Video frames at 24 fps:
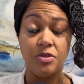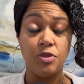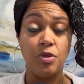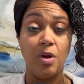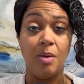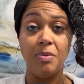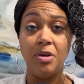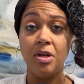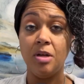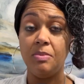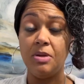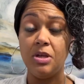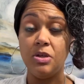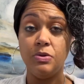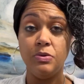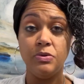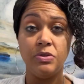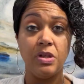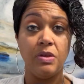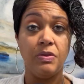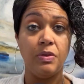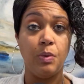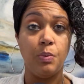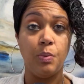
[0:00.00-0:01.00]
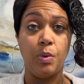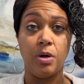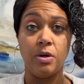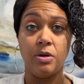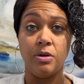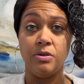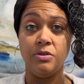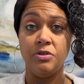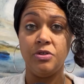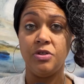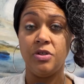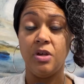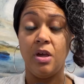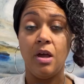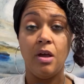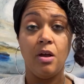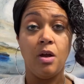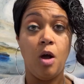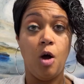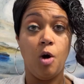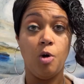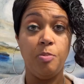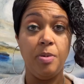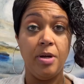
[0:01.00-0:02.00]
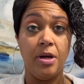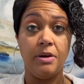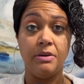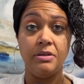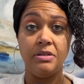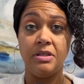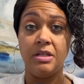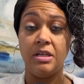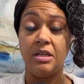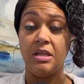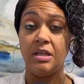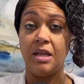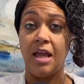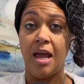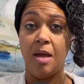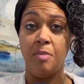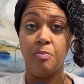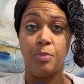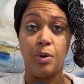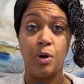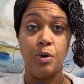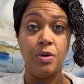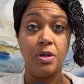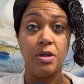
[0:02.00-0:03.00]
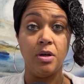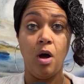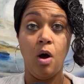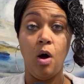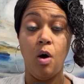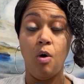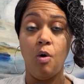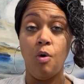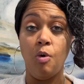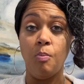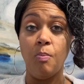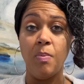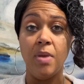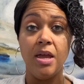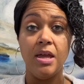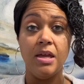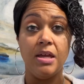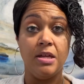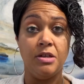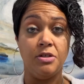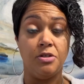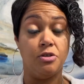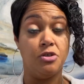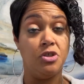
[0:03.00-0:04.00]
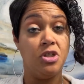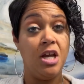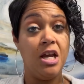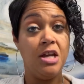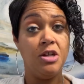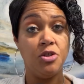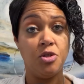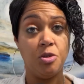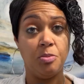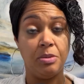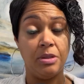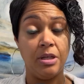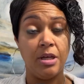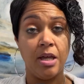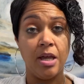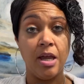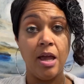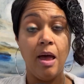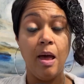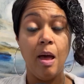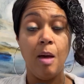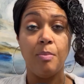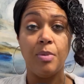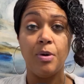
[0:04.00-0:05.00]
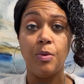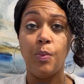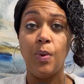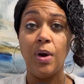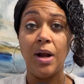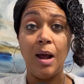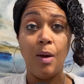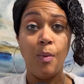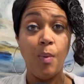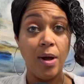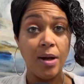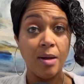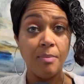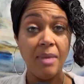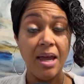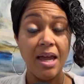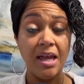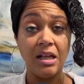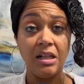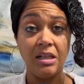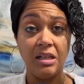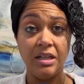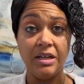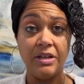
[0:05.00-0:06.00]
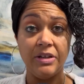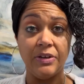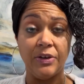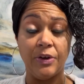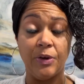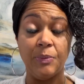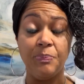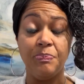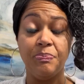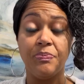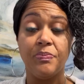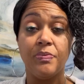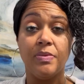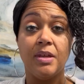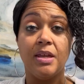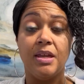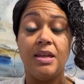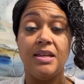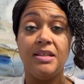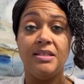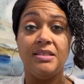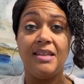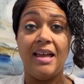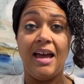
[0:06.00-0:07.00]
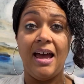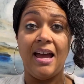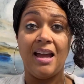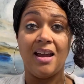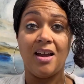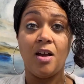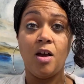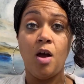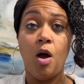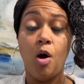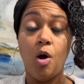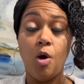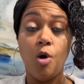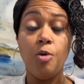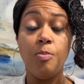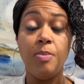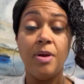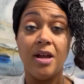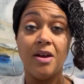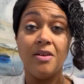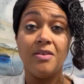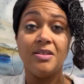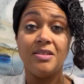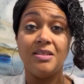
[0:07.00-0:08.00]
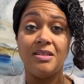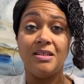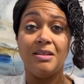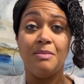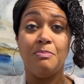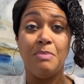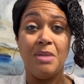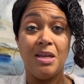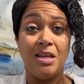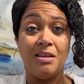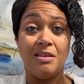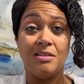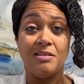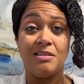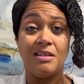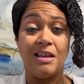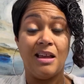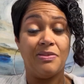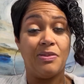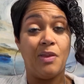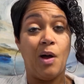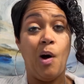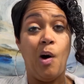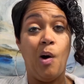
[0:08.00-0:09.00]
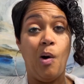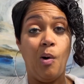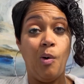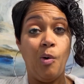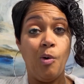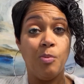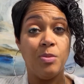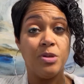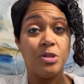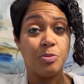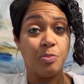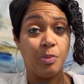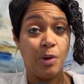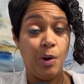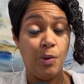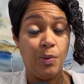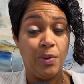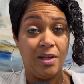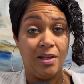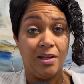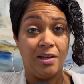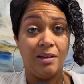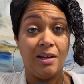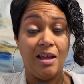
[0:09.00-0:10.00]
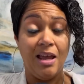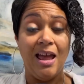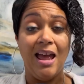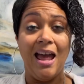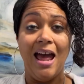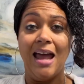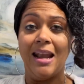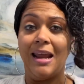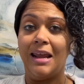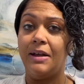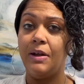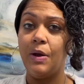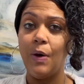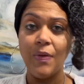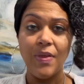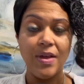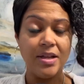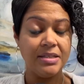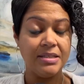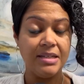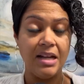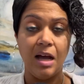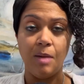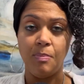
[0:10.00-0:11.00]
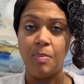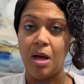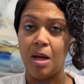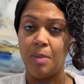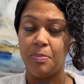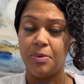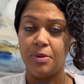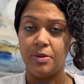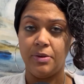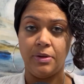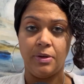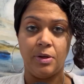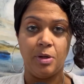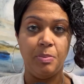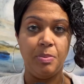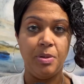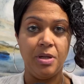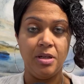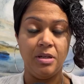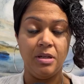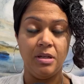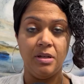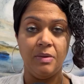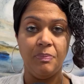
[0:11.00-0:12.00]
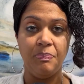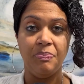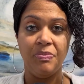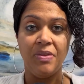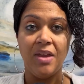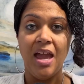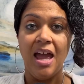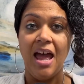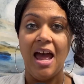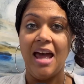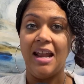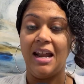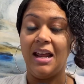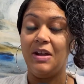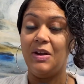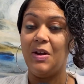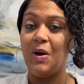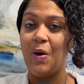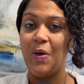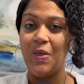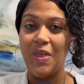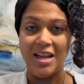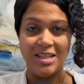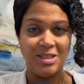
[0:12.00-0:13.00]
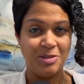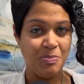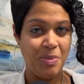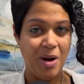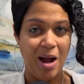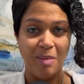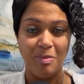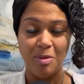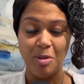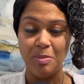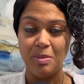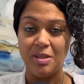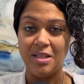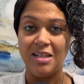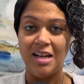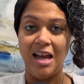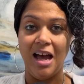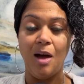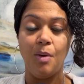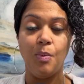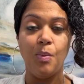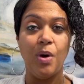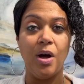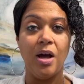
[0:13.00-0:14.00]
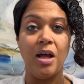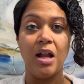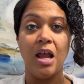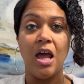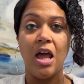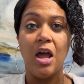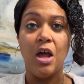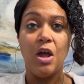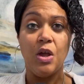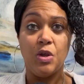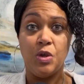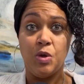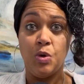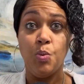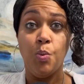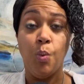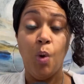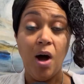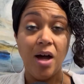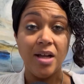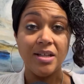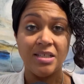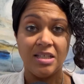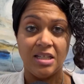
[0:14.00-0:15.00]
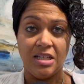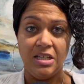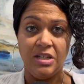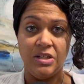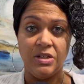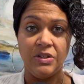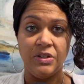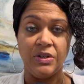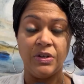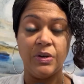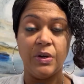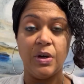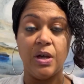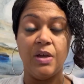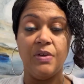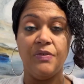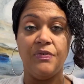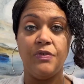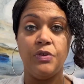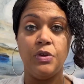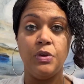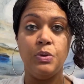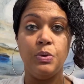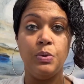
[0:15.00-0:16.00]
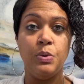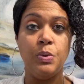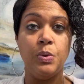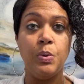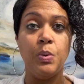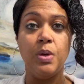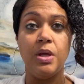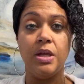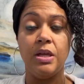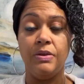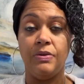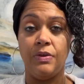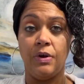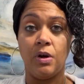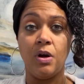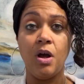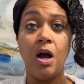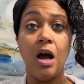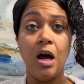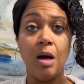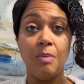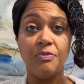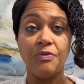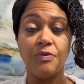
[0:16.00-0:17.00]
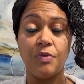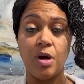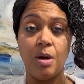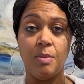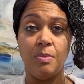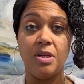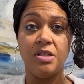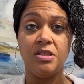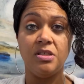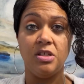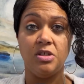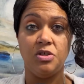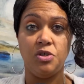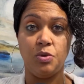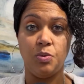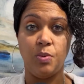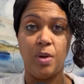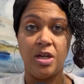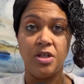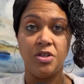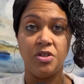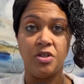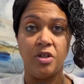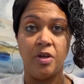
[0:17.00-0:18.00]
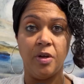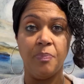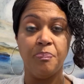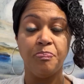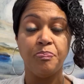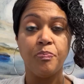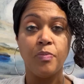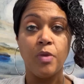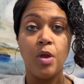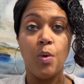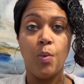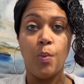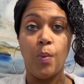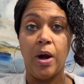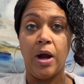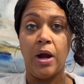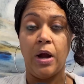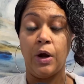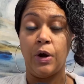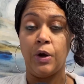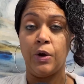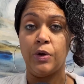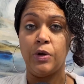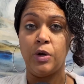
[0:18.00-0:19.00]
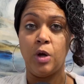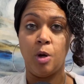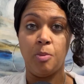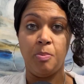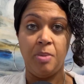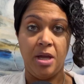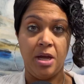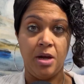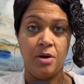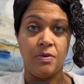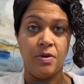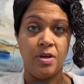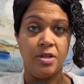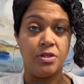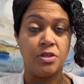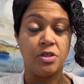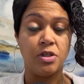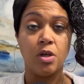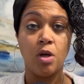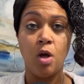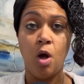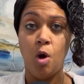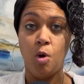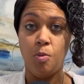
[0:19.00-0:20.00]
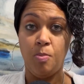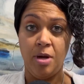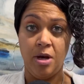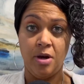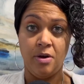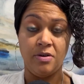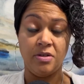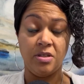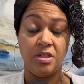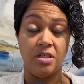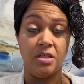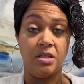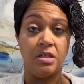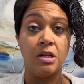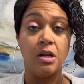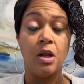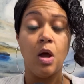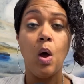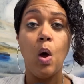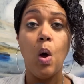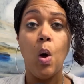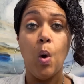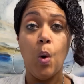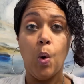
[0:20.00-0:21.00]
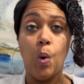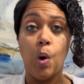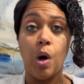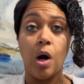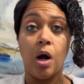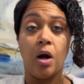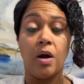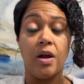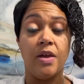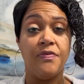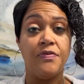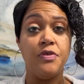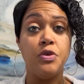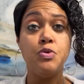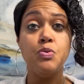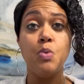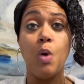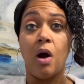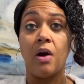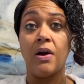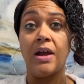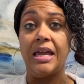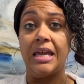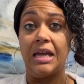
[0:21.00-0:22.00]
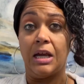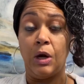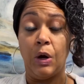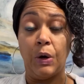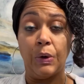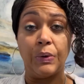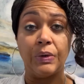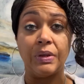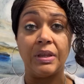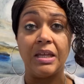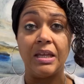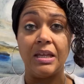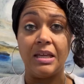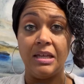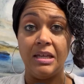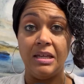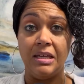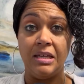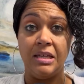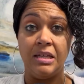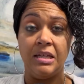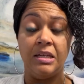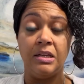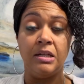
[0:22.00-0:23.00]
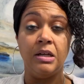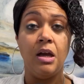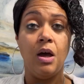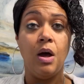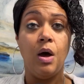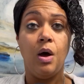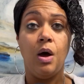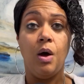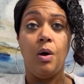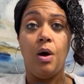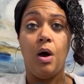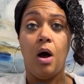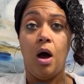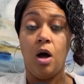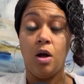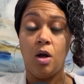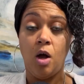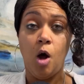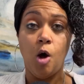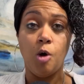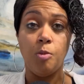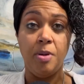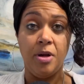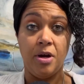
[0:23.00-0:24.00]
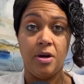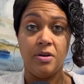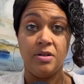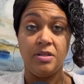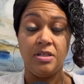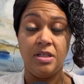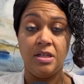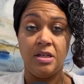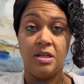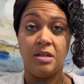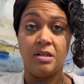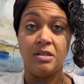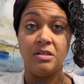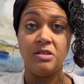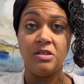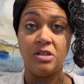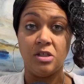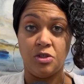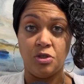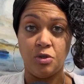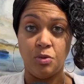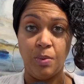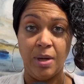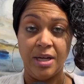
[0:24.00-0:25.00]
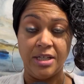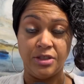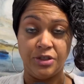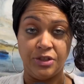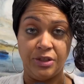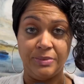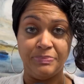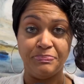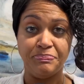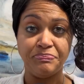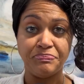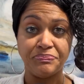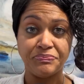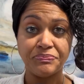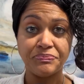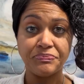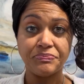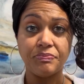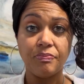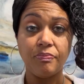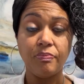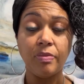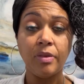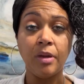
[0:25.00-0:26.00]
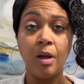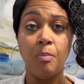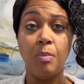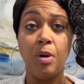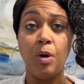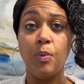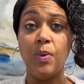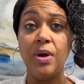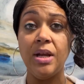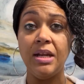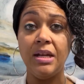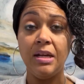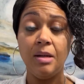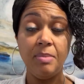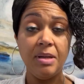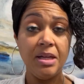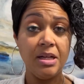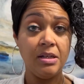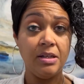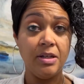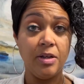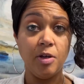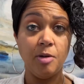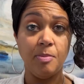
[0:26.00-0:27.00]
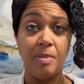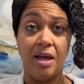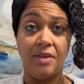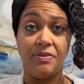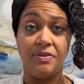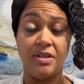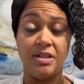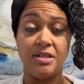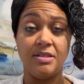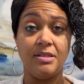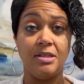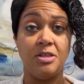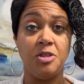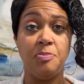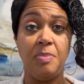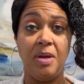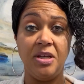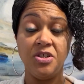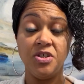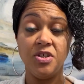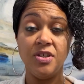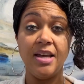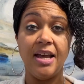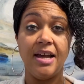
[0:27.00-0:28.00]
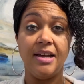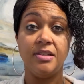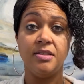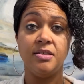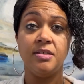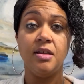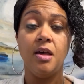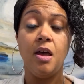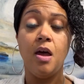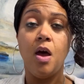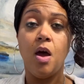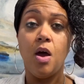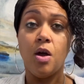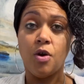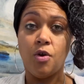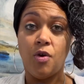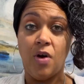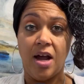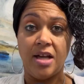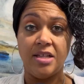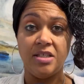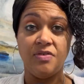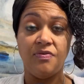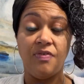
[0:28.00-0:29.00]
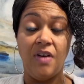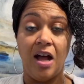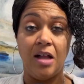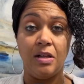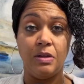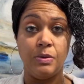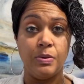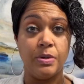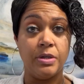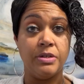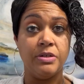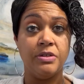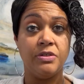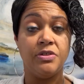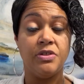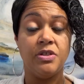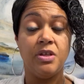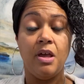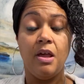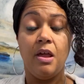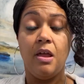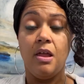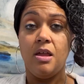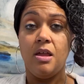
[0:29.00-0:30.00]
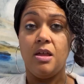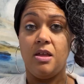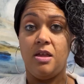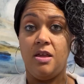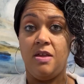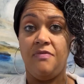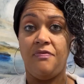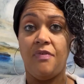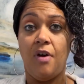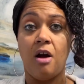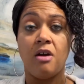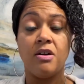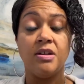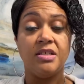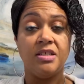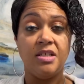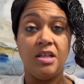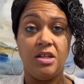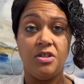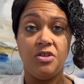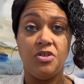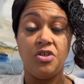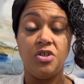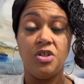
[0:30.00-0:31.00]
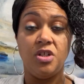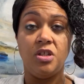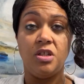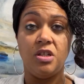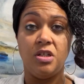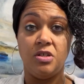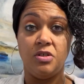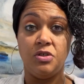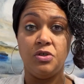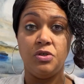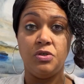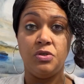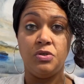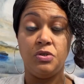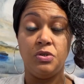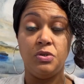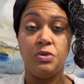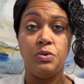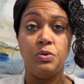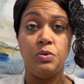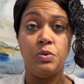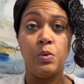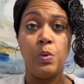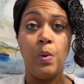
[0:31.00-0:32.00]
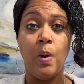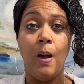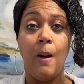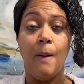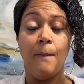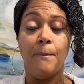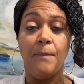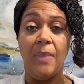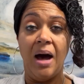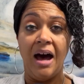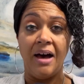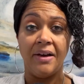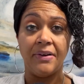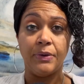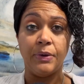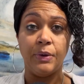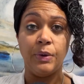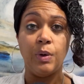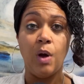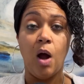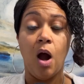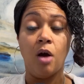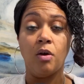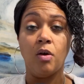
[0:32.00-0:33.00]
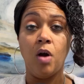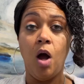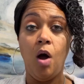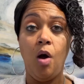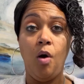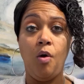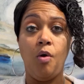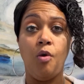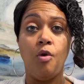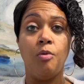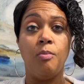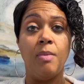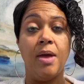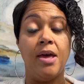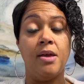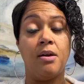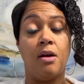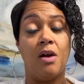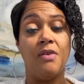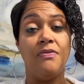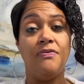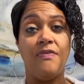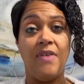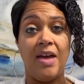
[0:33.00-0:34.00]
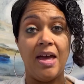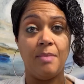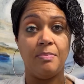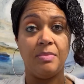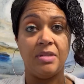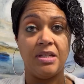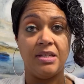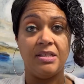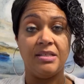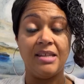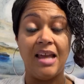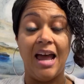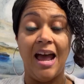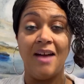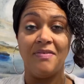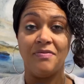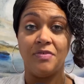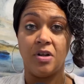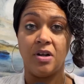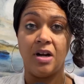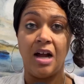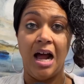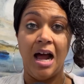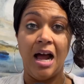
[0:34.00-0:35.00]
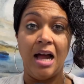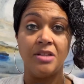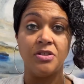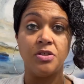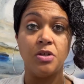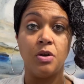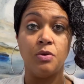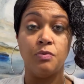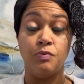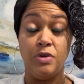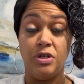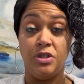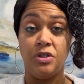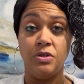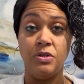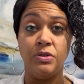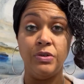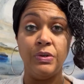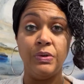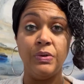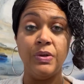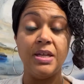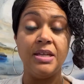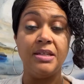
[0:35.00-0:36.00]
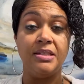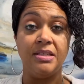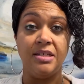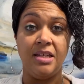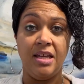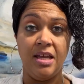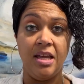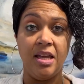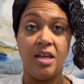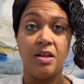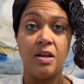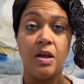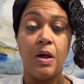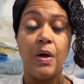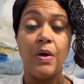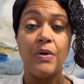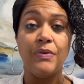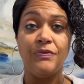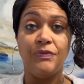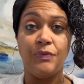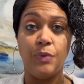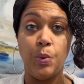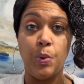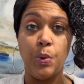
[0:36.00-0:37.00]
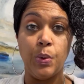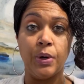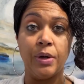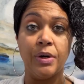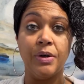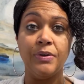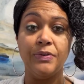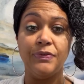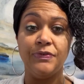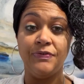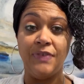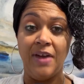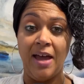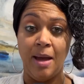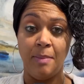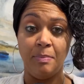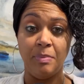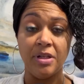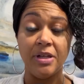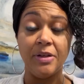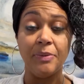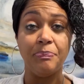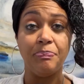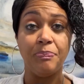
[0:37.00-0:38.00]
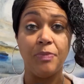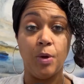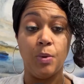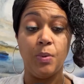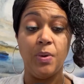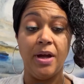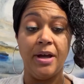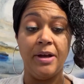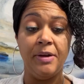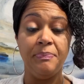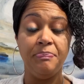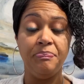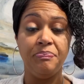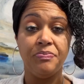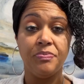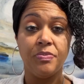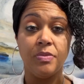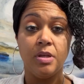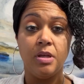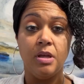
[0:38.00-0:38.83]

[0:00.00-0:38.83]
So I'm going to be using the words co-parenting and broken home interchangeably. But what I want to make clear is that co-parenting means that the home is broken. And I know that's not popular opinion. And I know that's probably not what you want to hear if you either come from a situation where your parents co-parented or if you are currently in a co-parenting situation. But we need to be clear about this, especially as Christ followers, if our intention is to model our home and our families after God's original intent for family, okay?